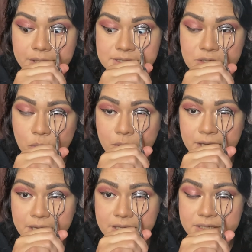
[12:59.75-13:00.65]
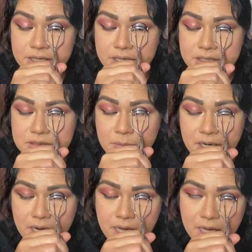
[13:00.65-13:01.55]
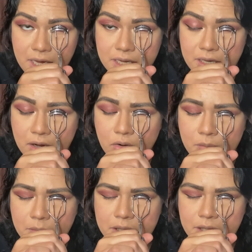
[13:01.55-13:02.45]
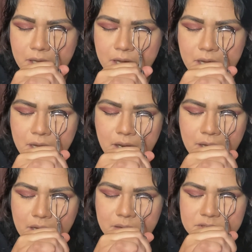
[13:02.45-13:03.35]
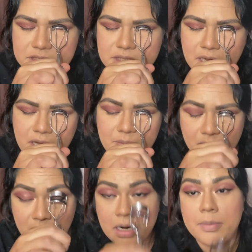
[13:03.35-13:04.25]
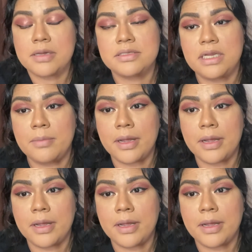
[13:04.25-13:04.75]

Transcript: so it is Monday and that whole Monday, like I'm just in labor. I'm bouncing in my